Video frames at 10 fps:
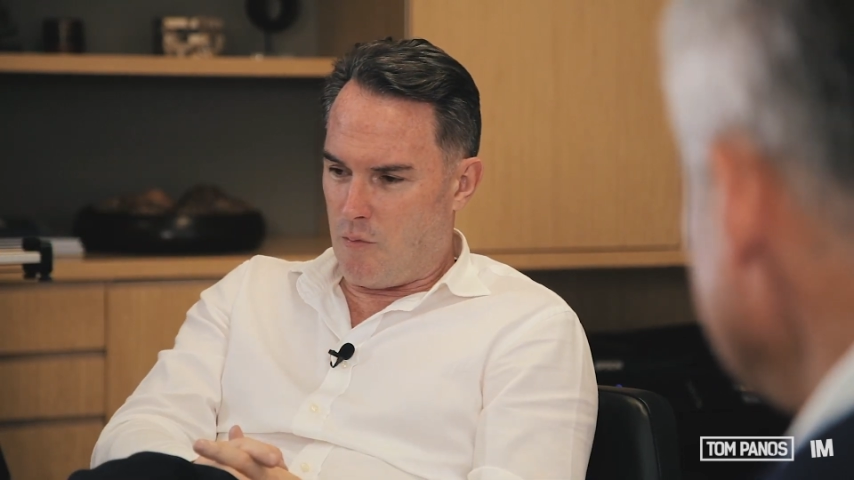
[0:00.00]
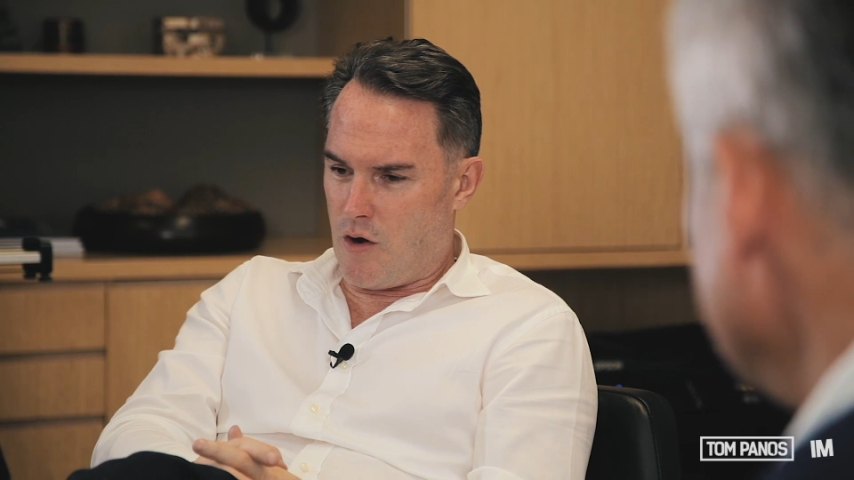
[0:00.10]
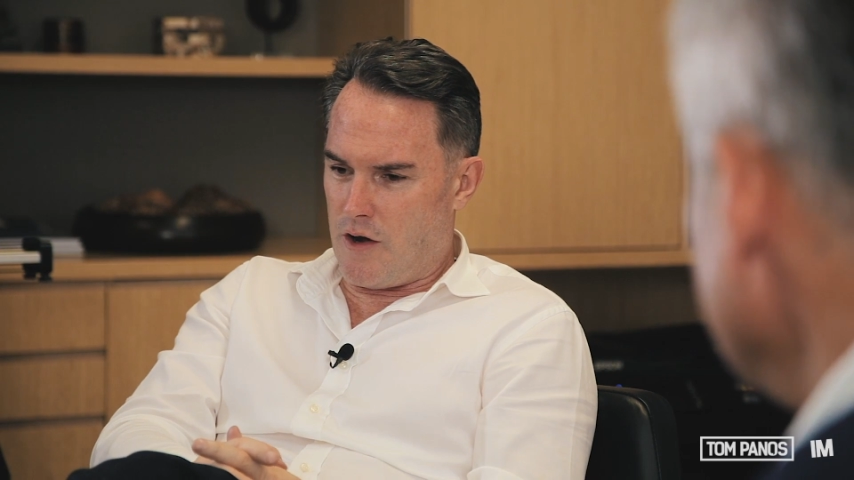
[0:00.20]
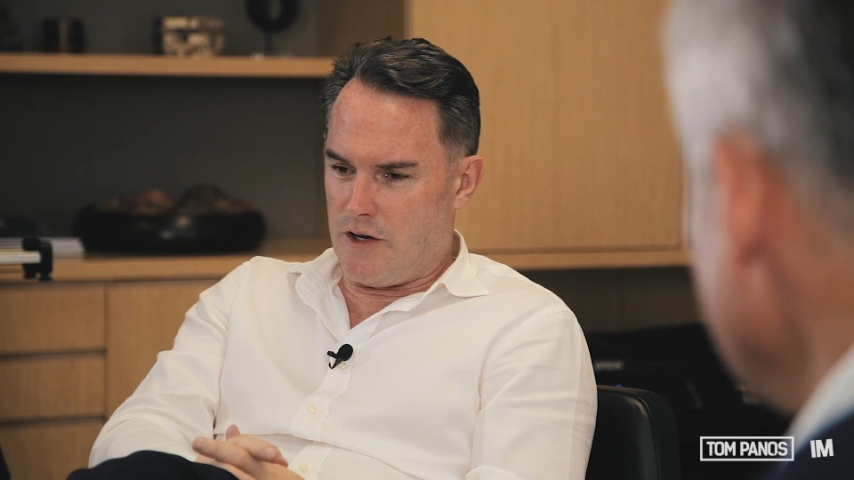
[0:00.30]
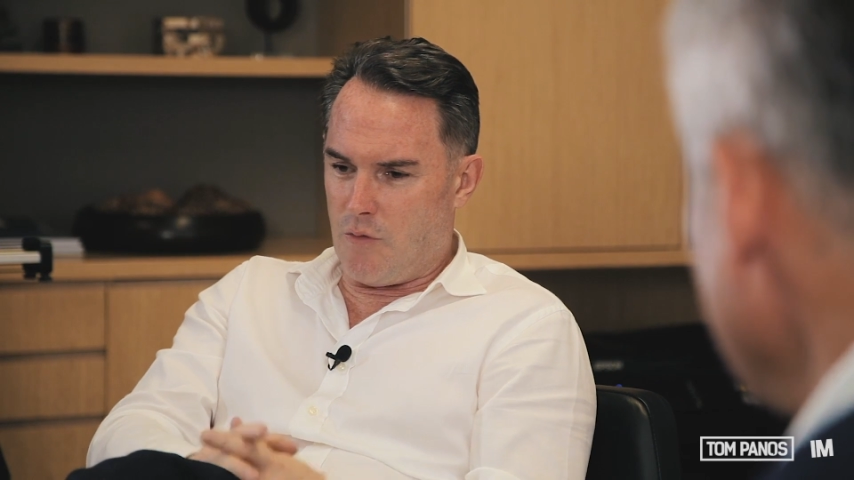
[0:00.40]

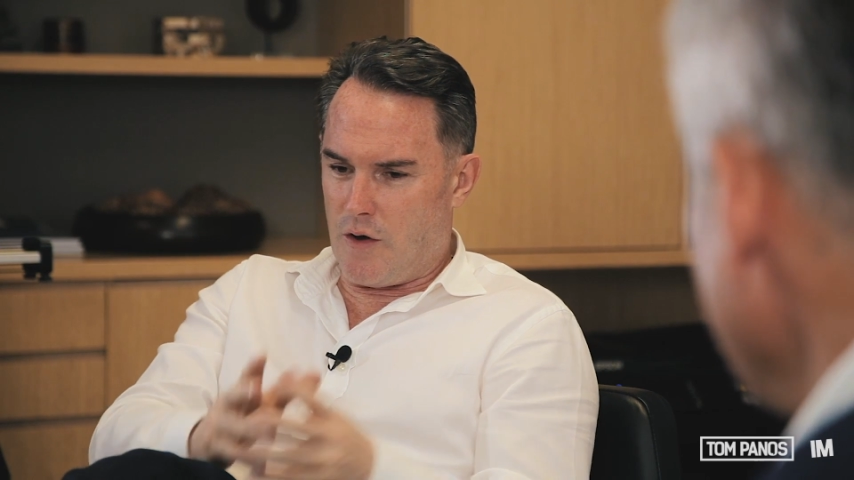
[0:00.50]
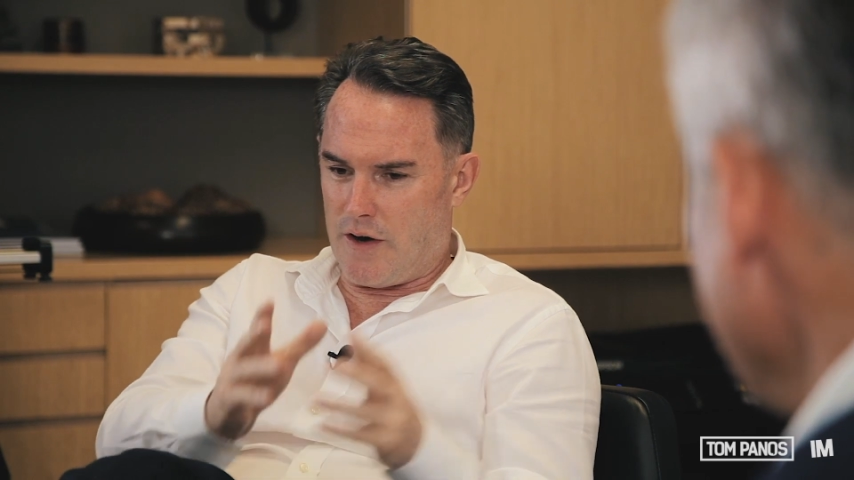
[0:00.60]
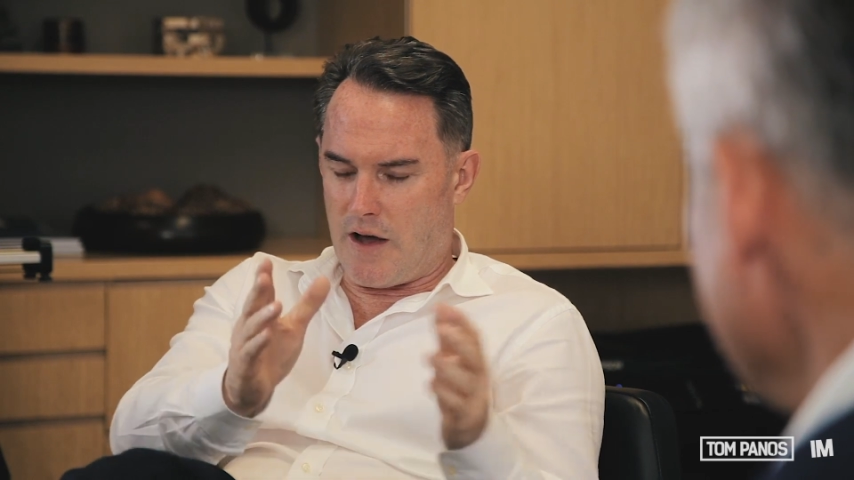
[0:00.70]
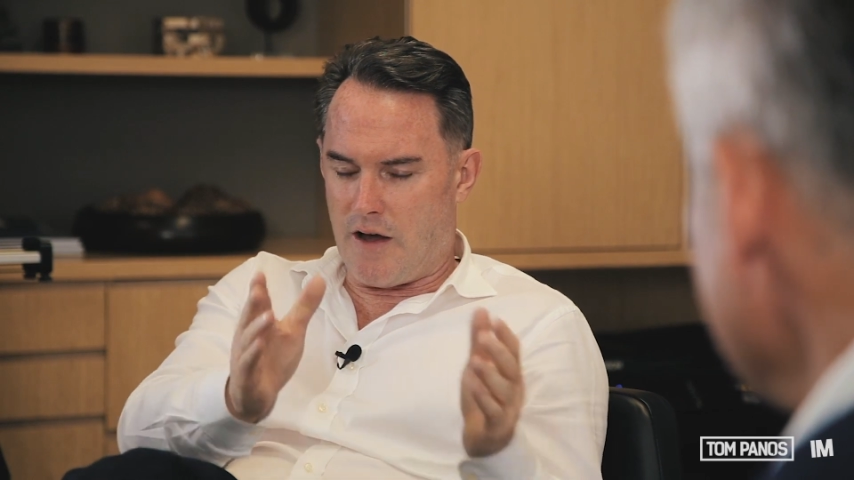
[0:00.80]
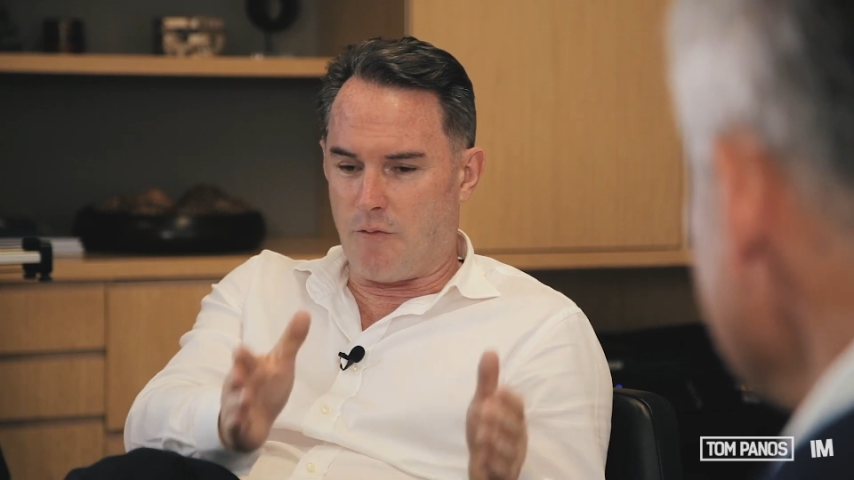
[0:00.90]
Brian did
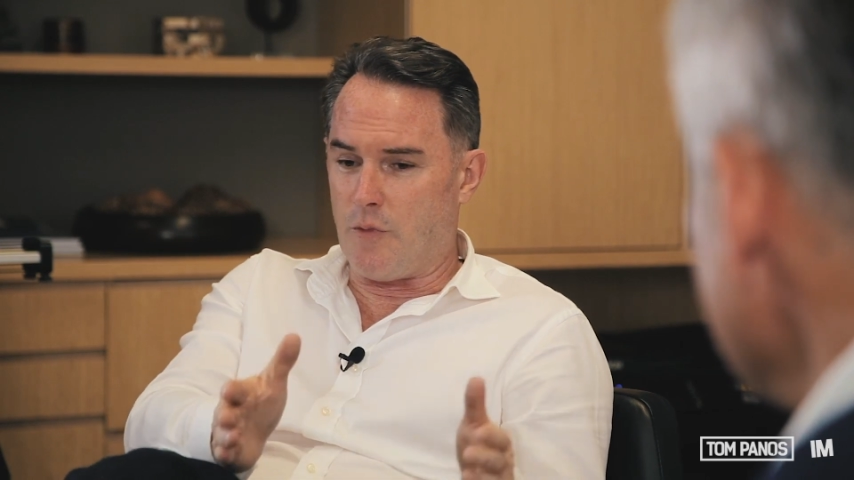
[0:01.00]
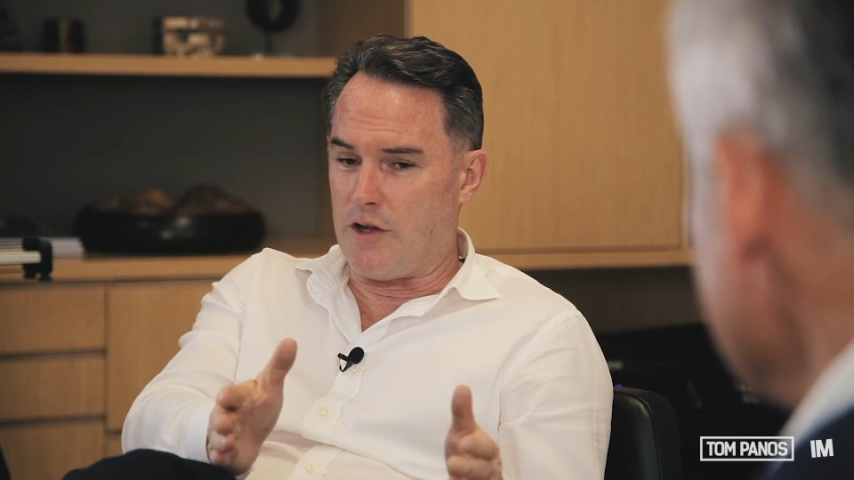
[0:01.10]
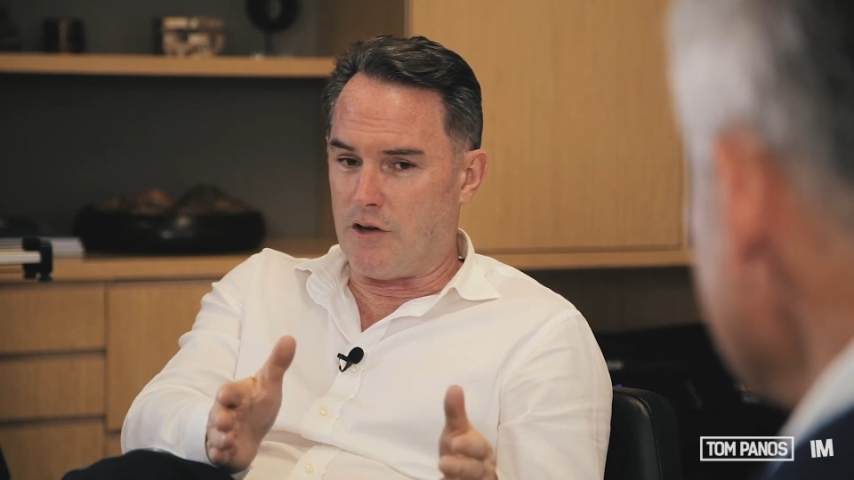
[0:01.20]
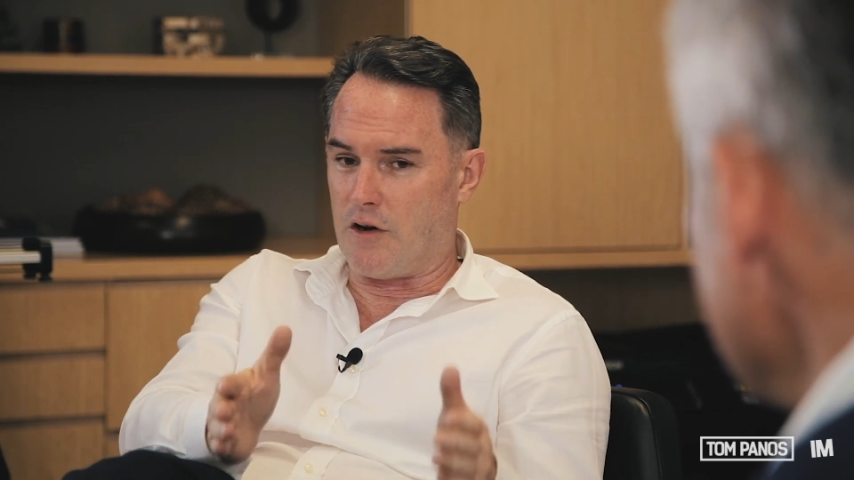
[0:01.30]
$1.5 million